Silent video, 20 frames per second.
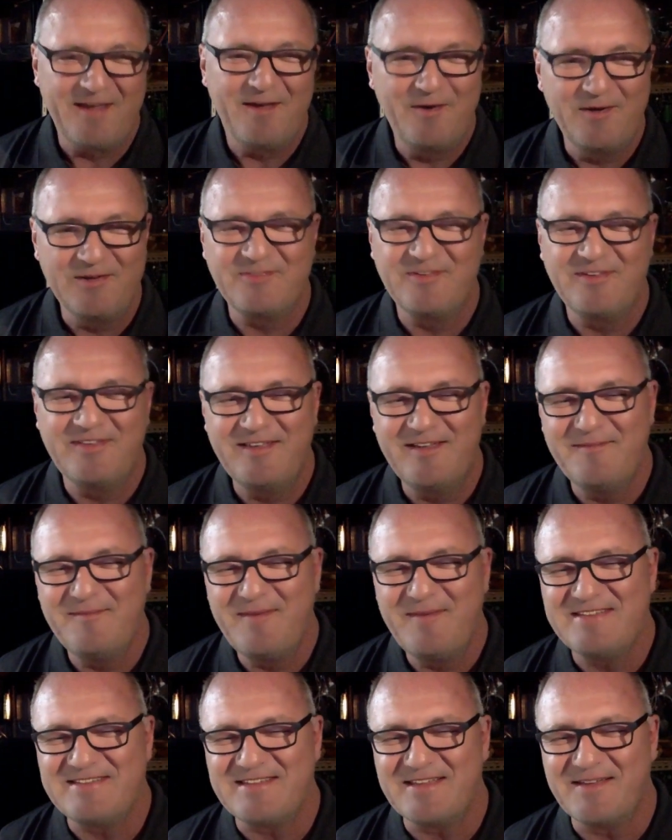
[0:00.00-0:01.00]
Yeah, it was
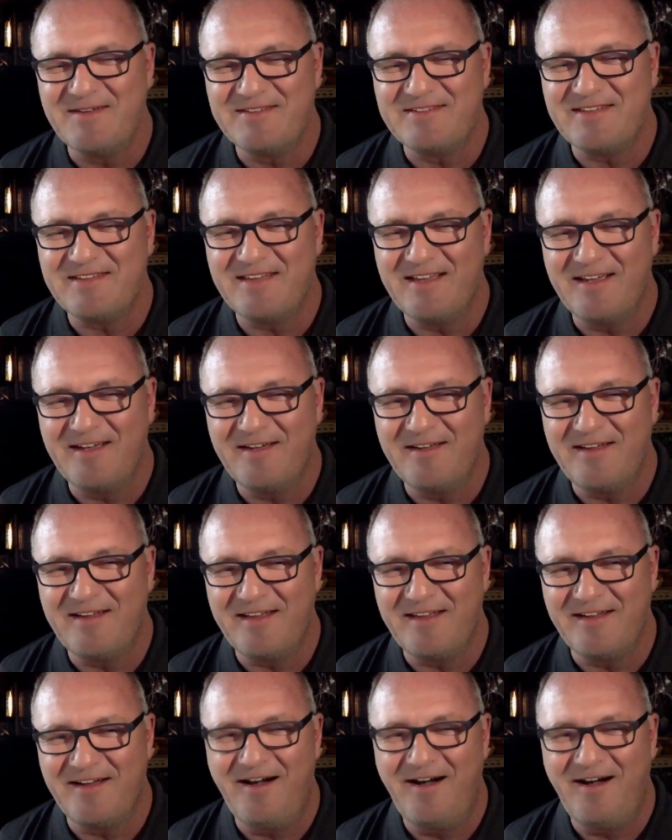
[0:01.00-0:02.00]
really amazing. It was
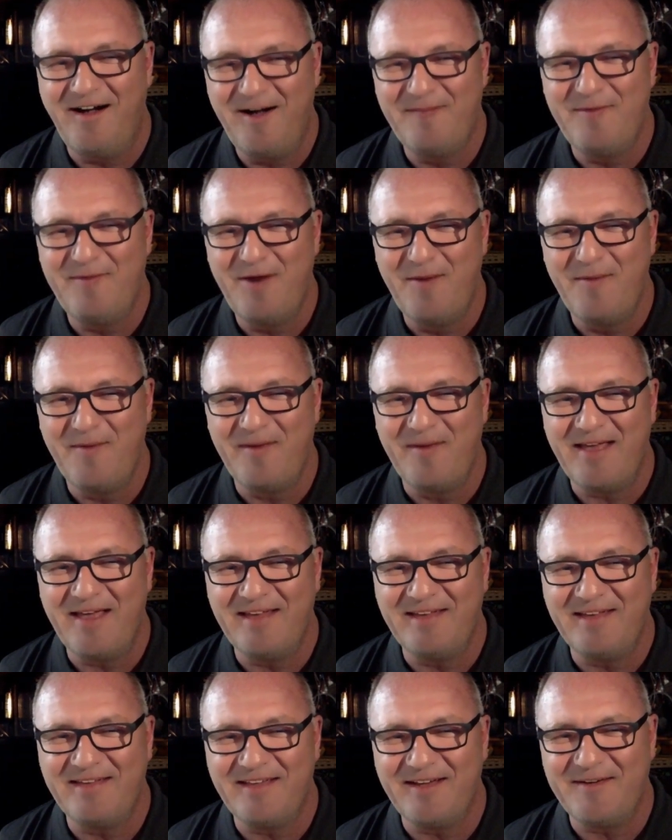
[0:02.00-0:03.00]
an aha moment.
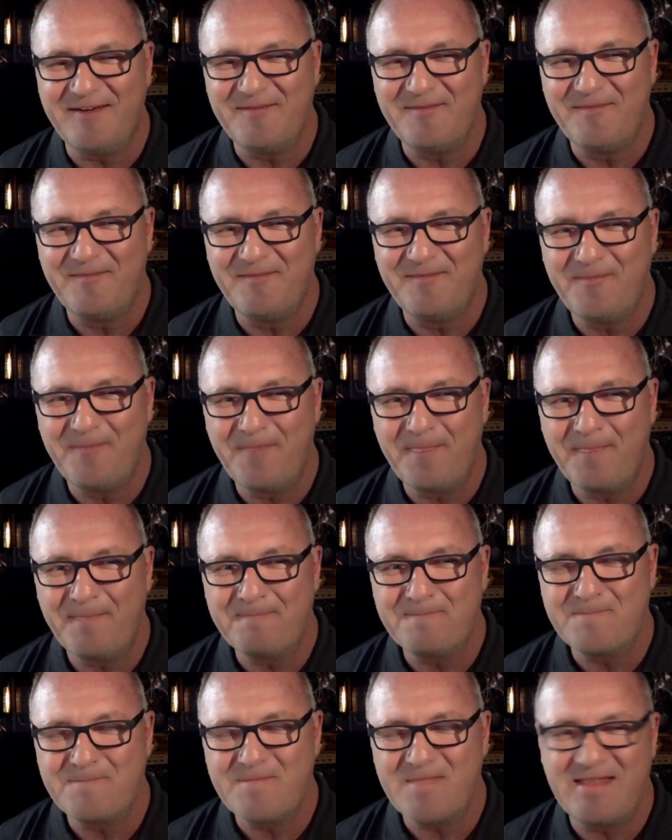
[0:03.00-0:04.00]
And
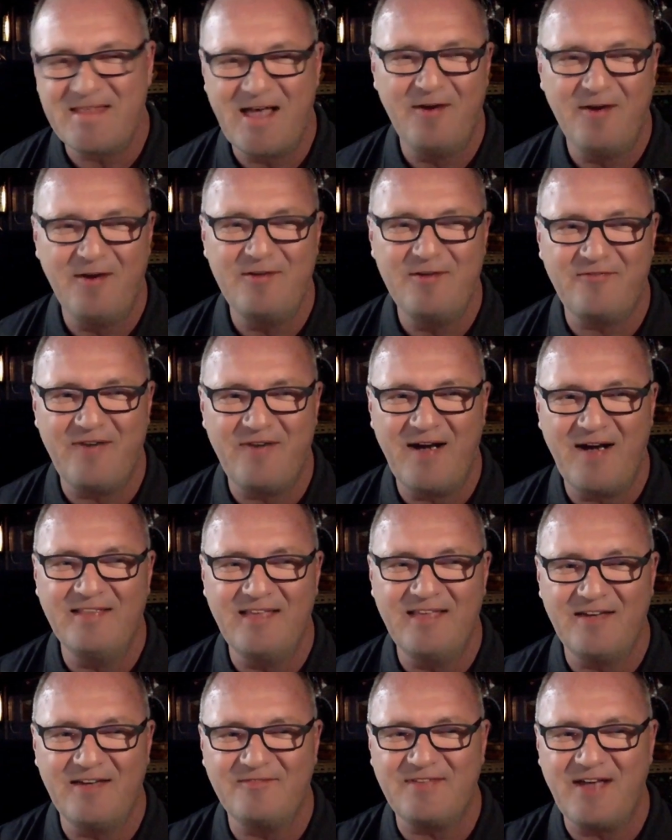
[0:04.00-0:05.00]
now you
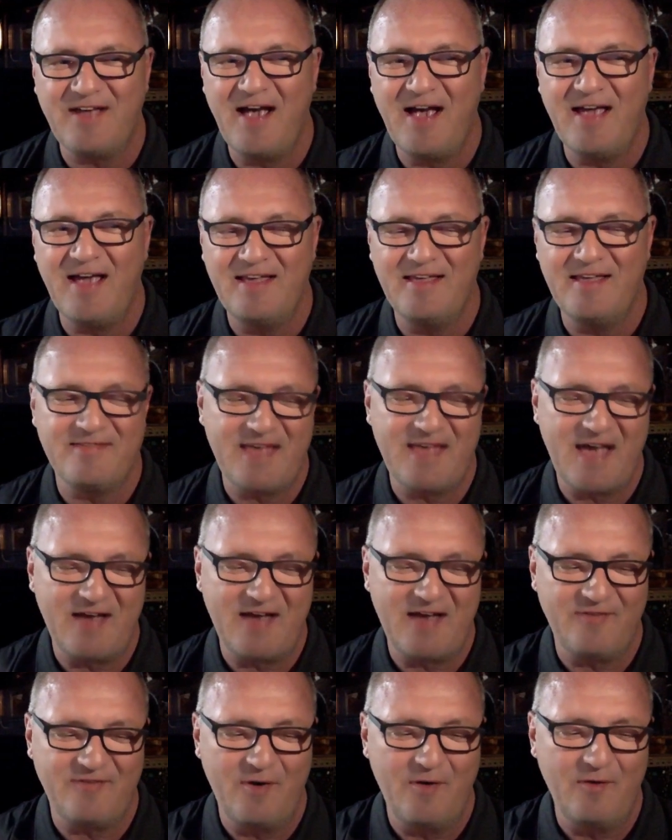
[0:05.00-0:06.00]
finally have tied in
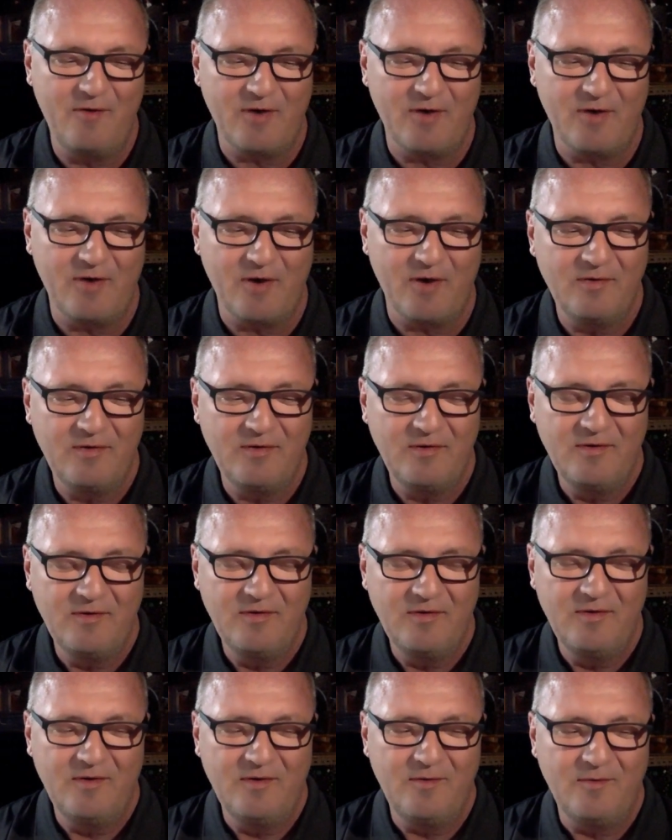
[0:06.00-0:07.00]
that photo
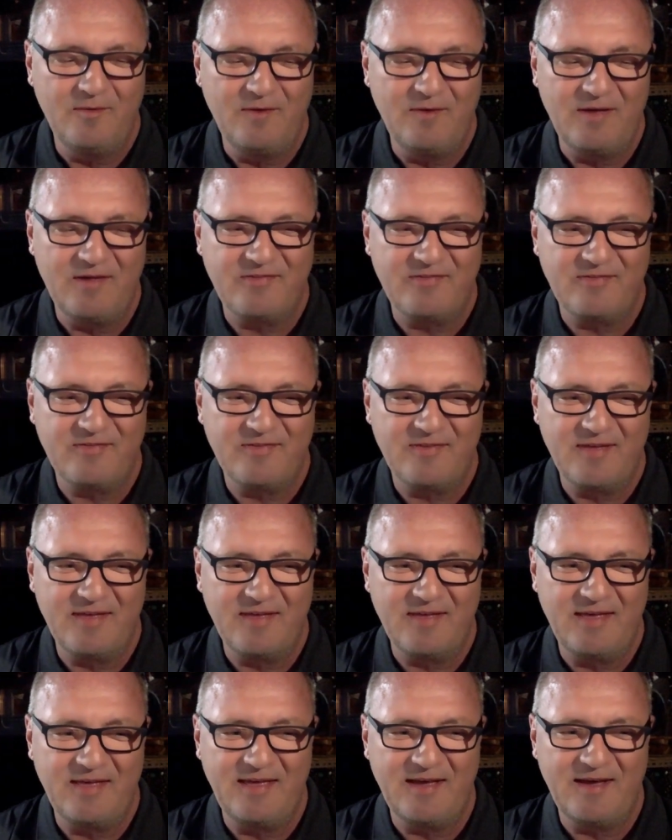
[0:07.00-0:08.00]
with
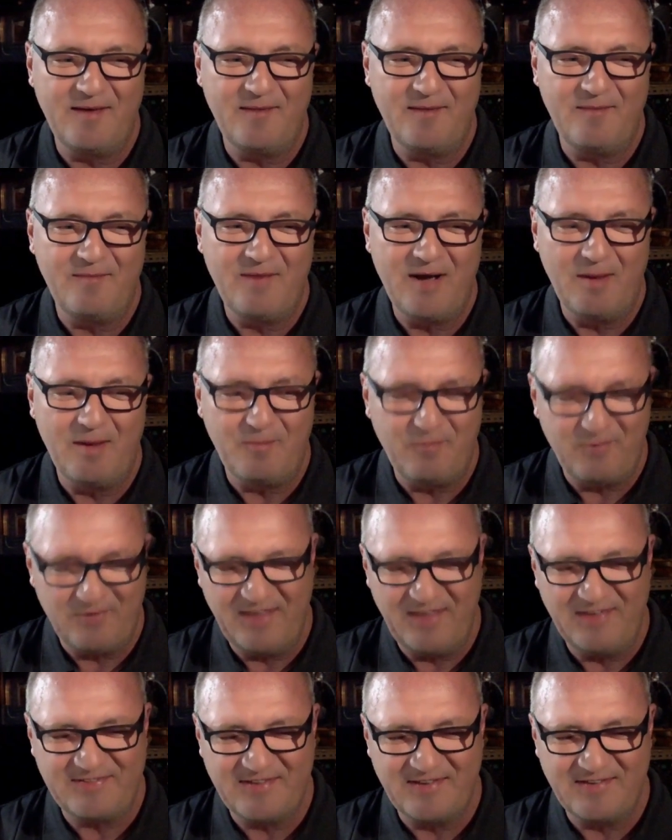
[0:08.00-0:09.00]
a
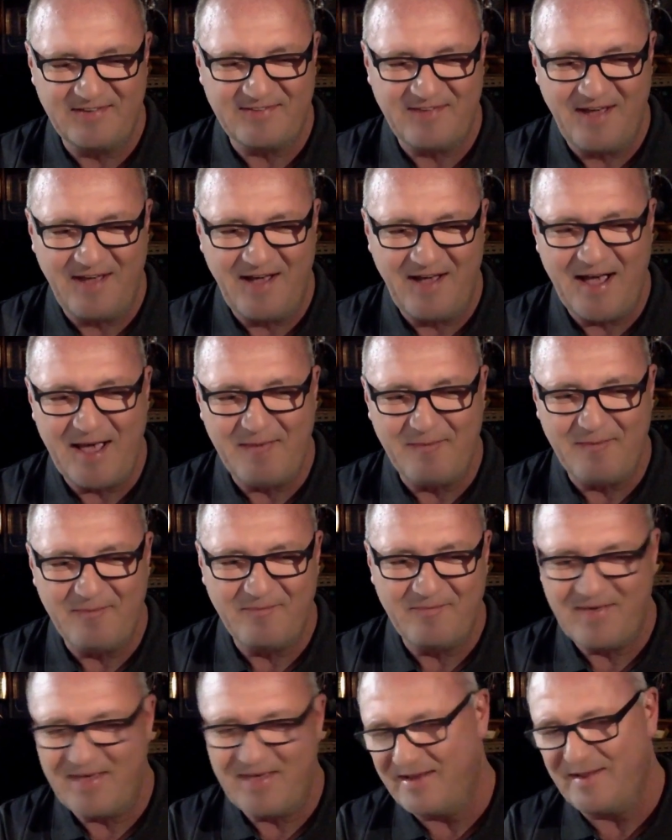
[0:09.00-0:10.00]
place in time
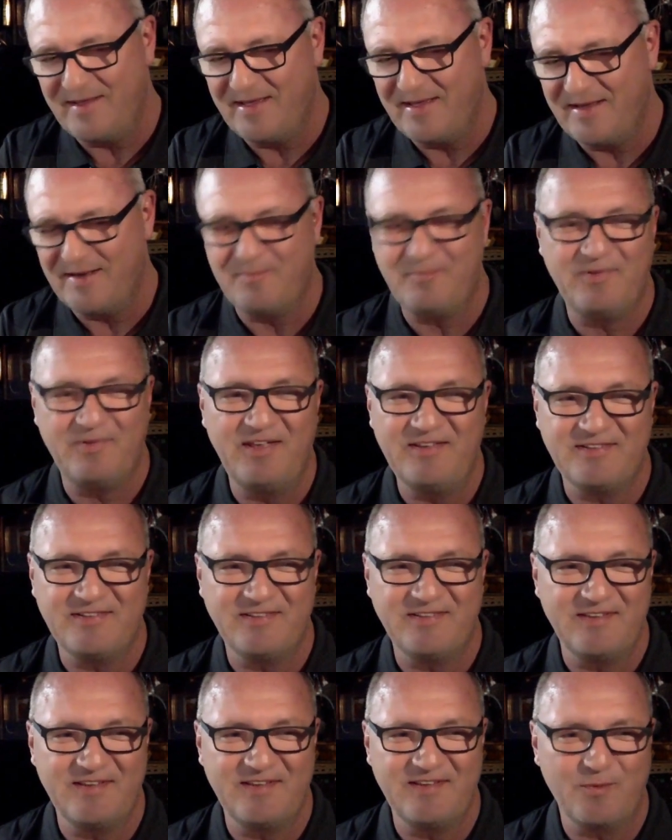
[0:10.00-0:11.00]
and a place
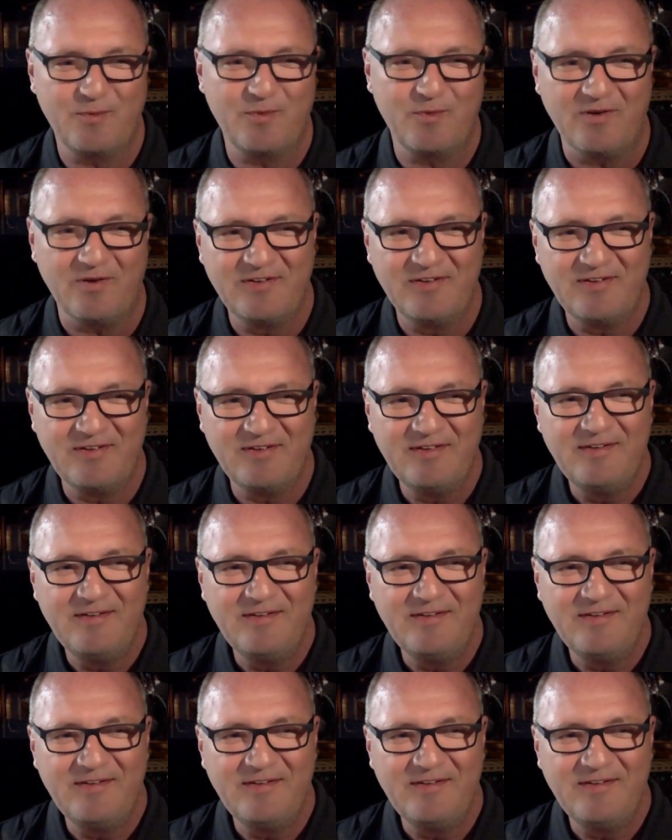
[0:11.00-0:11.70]
in this world.